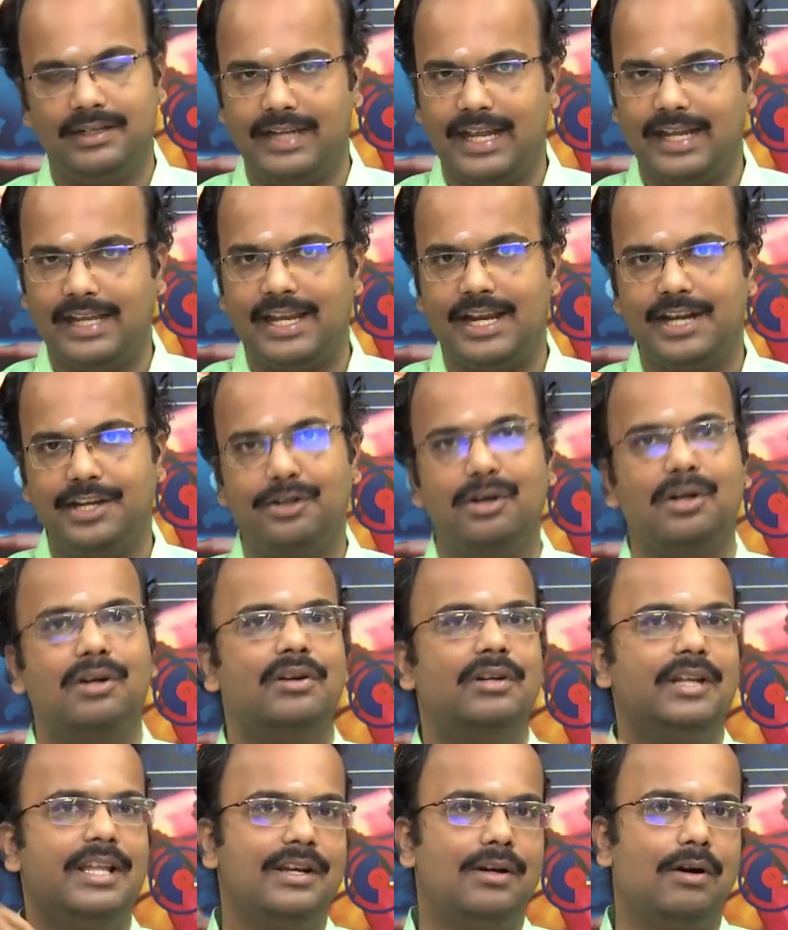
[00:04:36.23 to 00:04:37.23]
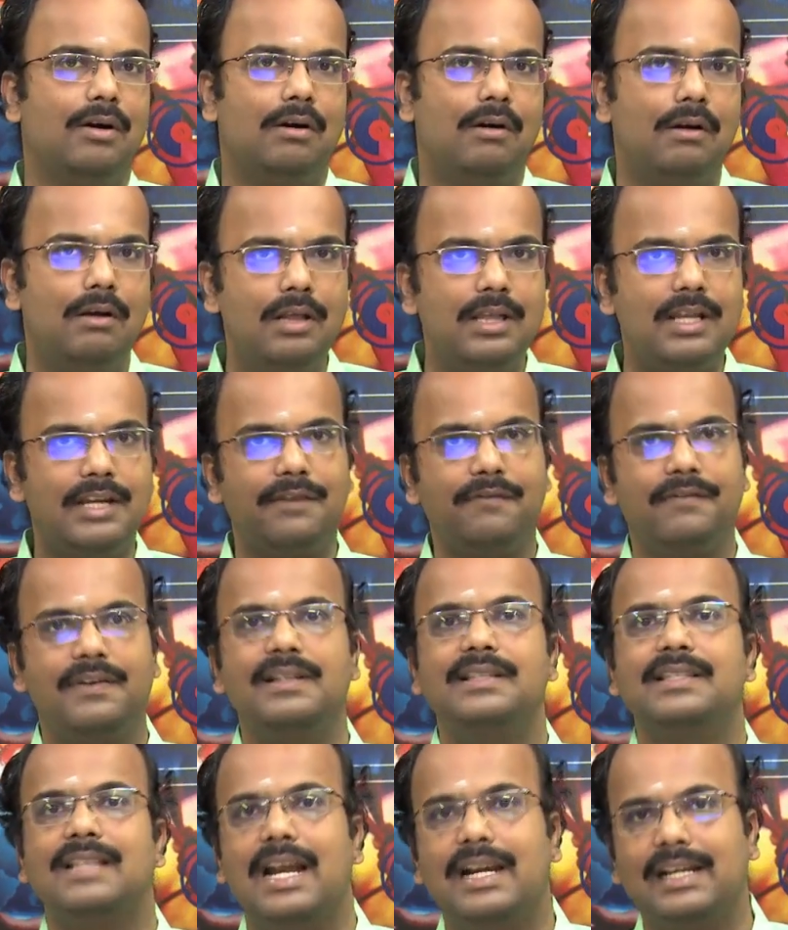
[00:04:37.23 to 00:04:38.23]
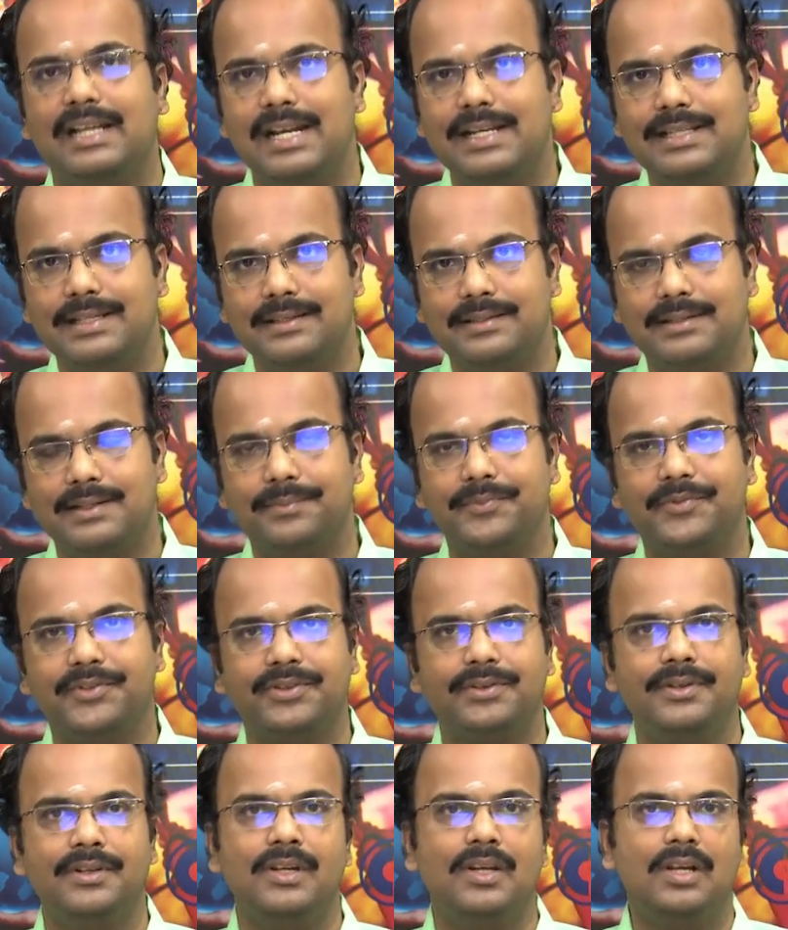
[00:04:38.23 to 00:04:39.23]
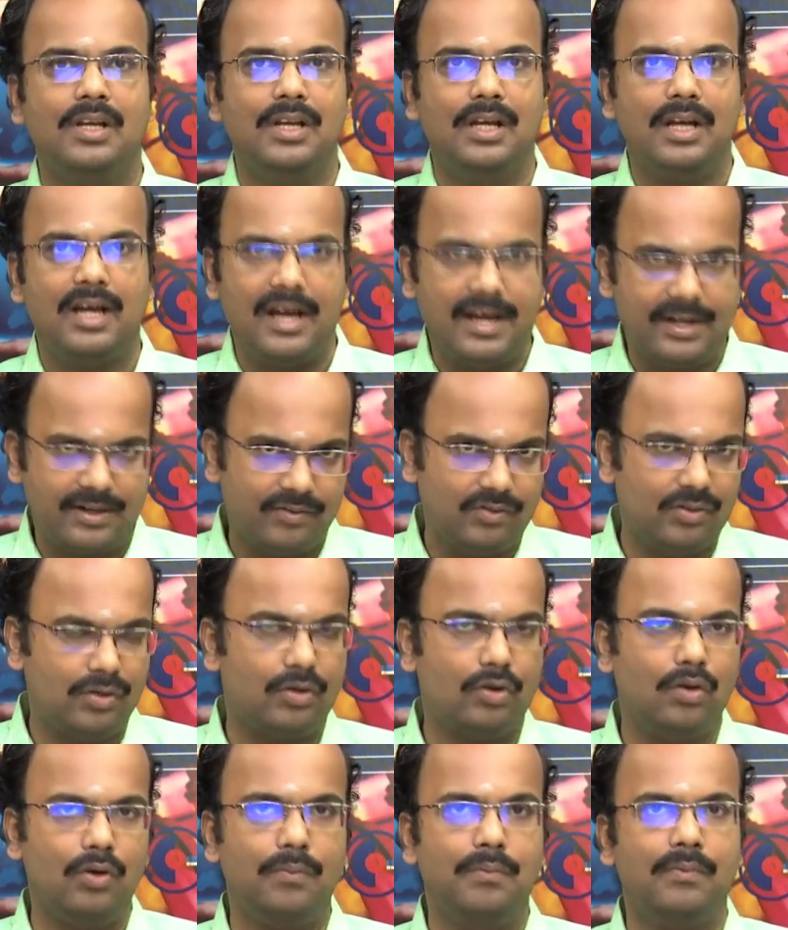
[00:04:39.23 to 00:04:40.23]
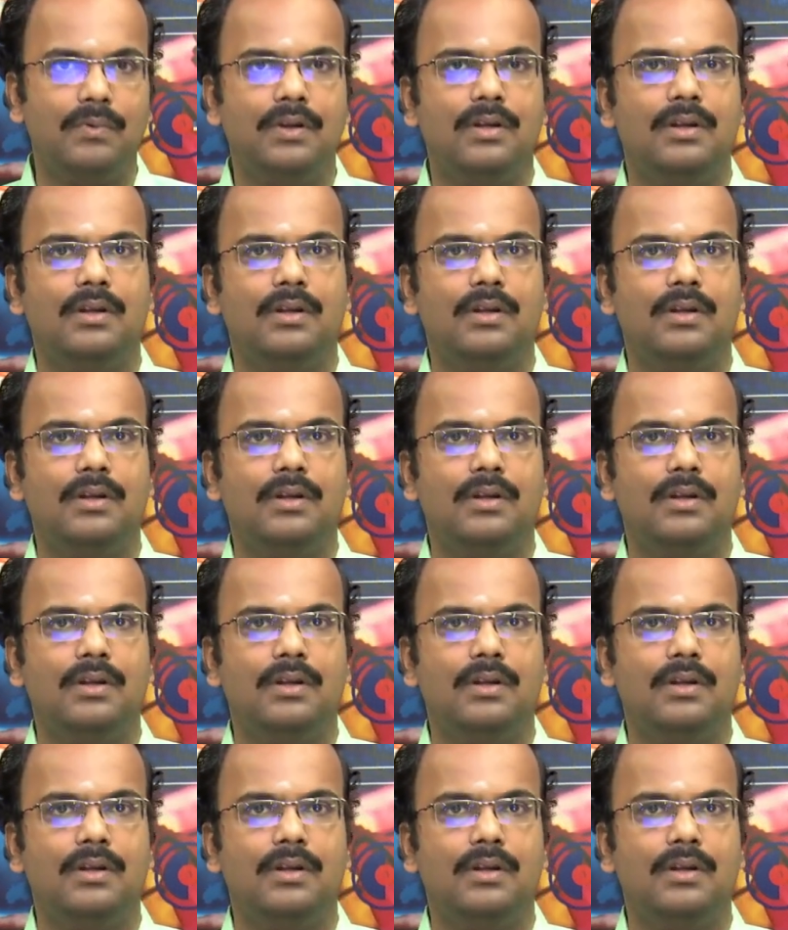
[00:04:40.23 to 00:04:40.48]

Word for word: taking into account like all the different satellite systems around the globe.